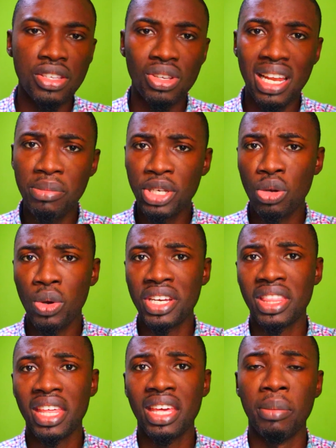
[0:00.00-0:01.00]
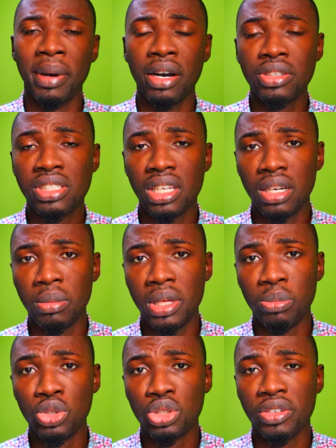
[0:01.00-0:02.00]
So let me know what you think about a
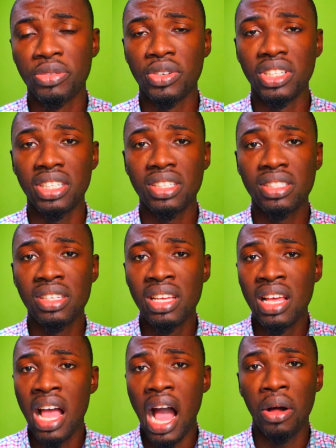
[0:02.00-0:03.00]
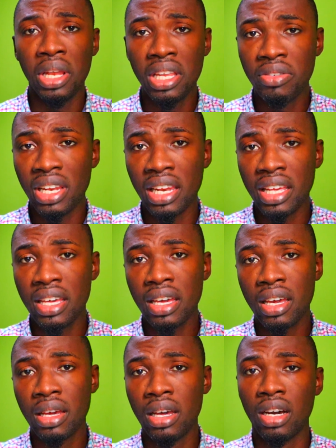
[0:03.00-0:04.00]
mutual fund is. I'll leave a
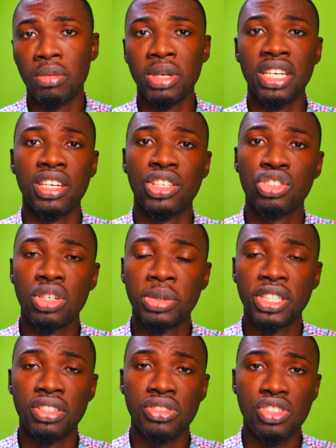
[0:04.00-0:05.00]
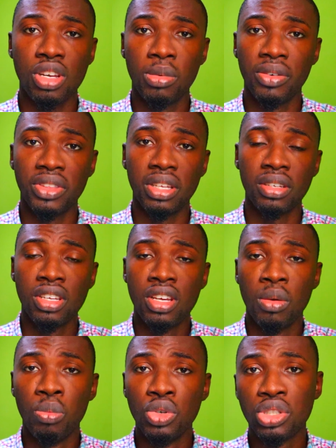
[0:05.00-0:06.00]
link in the description to some of the
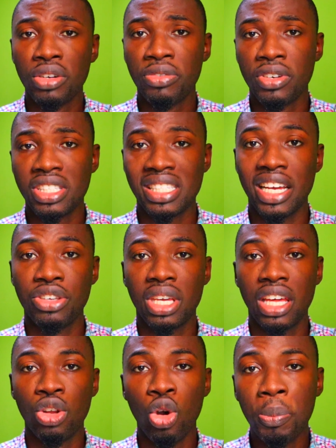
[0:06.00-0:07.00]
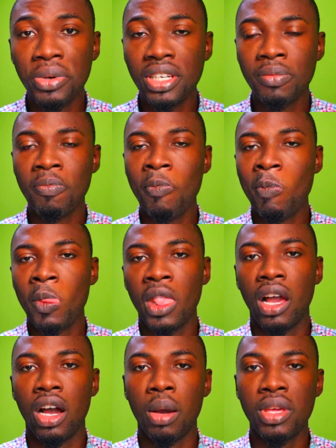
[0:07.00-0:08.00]
mutual funds that you can open
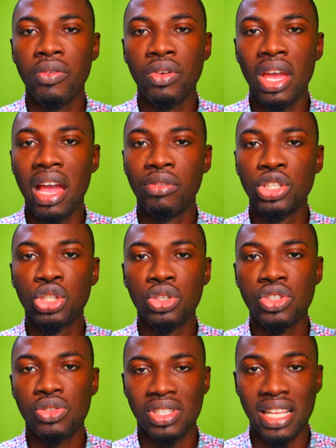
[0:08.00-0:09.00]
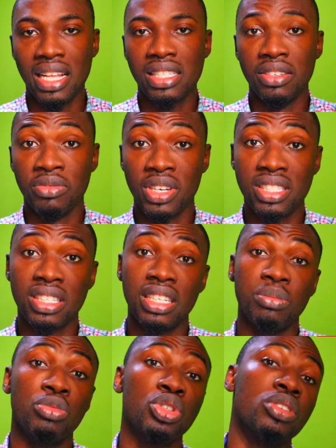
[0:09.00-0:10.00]
if you ever choose to start investing
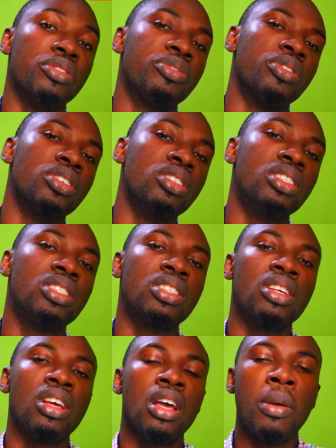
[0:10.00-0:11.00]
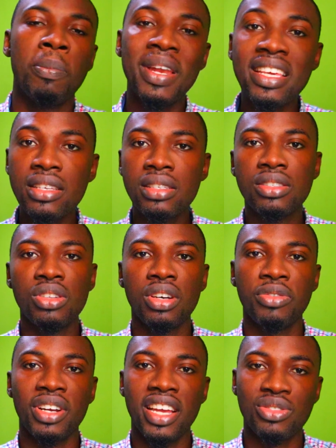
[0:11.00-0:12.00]
in mutual funds. Please do
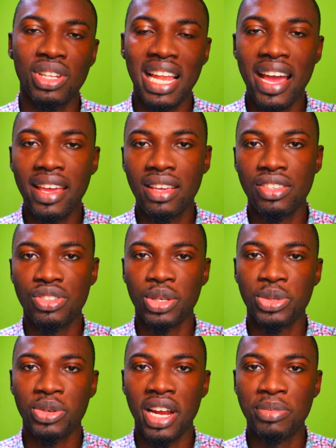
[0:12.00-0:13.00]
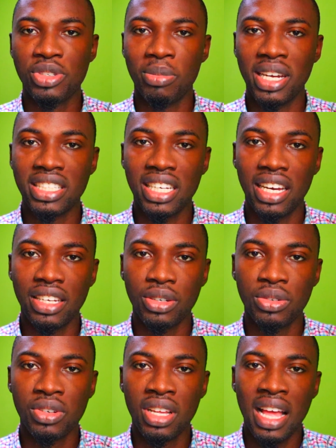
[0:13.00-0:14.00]
not forget to like and subscribe to my
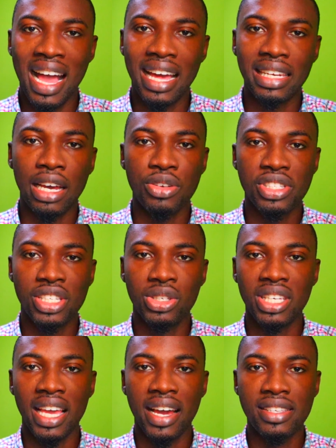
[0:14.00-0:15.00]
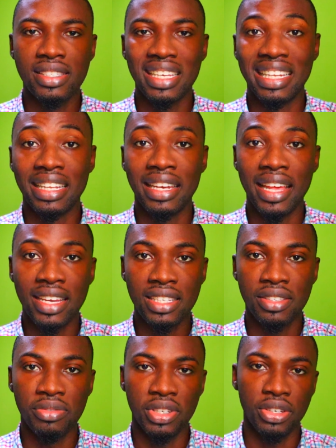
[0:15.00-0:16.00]
channel, and I'll see you guys in the
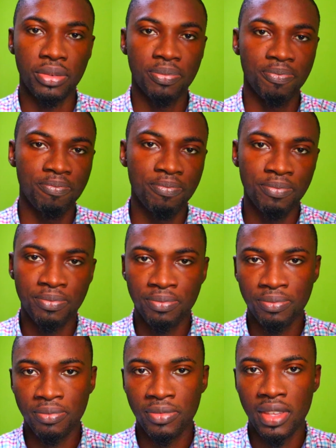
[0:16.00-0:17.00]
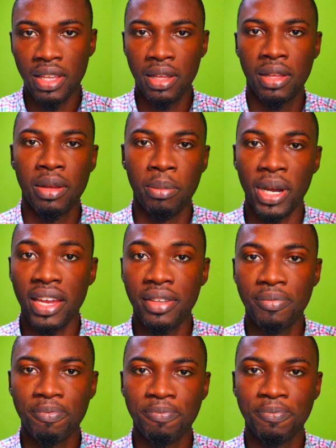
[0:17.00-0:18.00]
next video.
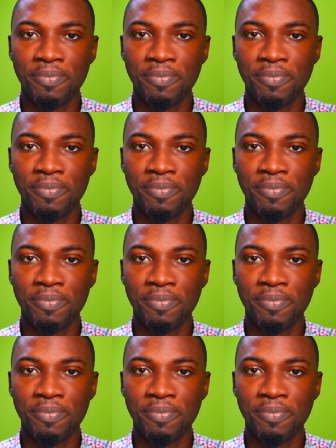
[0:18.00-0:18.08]
Bye.